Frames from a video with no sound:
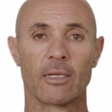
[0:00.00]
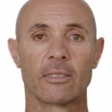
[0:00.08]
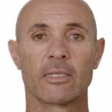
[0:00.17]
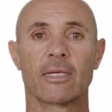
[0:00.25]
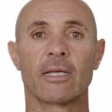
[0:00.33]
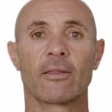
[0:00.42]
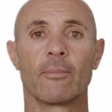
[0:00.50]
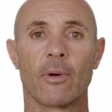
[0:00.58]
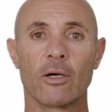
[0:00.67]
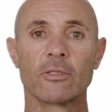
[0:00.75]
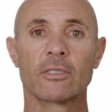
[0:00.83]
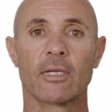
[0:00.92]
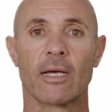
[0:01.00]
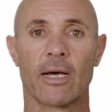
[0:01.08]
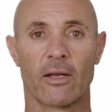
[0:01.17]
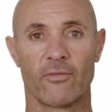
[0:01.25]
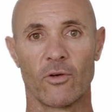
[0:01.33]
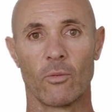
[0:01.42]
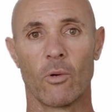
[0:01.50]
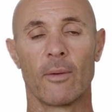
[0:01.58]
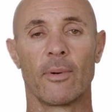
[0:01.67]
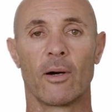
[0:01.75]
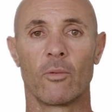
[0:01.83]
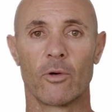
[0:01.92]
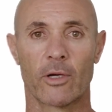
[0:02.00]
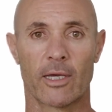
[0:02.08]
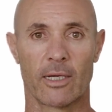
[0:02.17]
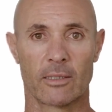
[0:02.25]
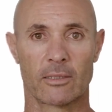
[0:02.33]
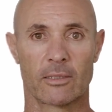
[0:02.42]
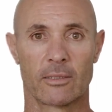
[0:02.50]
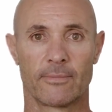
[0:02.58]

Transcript: to get the most out of your YBell workouts.